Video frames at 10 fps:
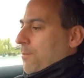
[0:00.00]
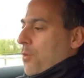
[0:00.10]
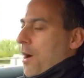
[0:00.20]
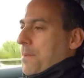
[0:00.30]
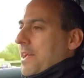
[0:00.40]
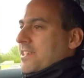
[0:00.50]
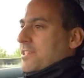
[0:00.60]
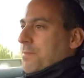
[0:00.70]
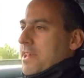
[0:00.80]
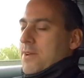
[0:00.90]
what a place
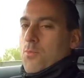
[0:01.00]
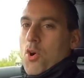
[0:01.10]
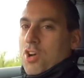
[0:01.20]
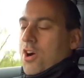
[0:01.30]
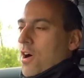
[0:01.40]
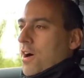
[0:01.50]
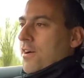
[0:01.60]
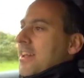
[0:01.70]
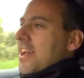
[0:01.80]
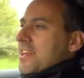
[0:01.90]
to be, and what a car.
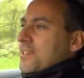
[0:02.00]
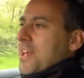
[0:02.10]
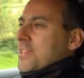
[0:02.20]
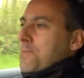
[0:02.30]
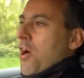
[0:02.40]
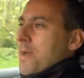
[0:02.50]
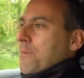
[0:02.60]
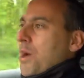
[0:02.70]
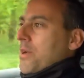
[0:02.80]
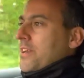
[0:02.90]
It's
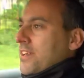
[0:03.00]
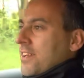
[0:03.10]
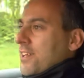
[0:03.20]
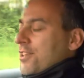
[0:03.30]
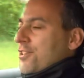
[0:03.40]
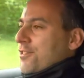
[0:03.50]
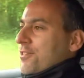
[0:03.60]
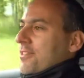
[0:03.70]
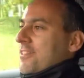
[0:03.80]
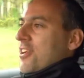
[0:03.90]
mind-blowing.
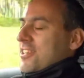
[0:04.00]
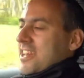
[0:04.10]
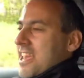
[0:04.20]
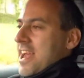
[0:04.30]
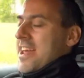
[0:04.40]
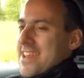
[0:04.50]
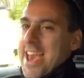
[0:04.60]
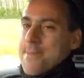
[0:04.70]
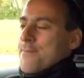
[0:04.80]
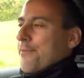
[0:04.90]
Like I say, an
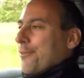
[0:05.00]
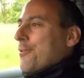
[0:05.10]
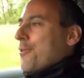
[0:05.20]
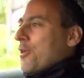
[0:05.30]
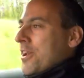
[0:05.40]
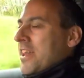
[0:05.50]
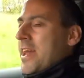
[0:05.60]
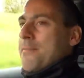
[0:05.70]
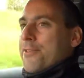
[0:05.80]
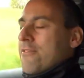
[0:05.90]
M4 and an
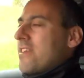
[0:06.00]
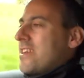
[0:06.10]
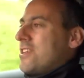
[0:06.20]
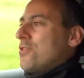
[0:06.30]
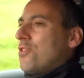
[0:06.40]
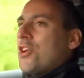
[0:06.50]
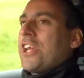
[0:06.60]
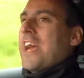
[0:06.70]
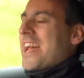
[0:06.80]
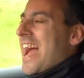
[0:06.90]
M3, you're
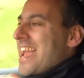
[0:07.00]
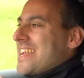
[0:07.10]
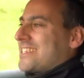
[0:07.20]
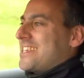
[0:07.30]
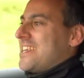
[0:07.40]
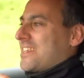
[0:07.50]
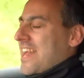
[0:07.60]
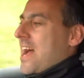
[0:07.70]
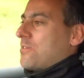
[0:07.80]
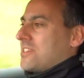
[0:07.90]
looking at
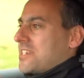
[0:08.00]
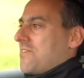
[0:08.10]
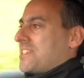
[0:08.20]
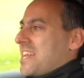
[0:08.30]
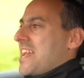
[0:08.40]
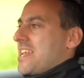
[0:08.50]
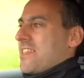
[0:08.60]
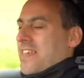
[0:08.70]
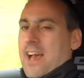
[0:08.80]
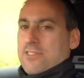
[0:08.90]

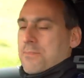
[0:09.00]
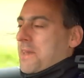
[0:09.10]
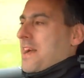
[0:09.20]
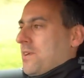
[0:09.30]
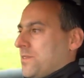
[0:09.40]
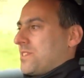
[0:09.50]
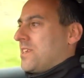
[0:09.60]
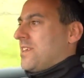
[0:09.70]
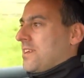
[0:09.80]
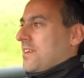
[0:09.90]
80,000 pounds
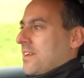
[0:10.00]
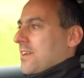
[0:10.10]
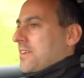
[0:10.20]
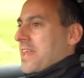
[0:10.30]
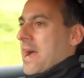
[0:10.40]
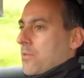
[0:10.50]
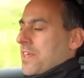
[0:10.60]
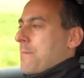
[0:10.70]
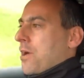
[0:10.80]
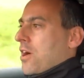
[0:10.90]
now with
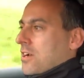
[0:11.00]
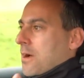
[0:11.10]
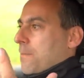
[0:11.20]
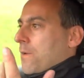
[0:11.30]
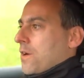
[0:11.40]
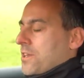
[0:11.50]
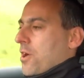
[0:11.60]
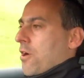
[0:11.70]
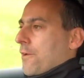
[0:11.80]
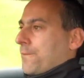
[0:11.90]
their markup, you
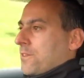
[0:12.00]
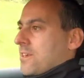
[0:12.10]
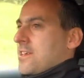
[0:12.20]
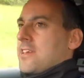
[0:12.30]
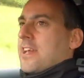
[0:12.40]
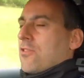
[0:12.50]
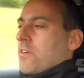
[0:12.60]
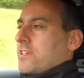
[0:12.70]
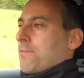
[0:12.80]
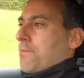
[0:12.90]
know, after the
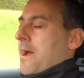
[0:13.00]
increase of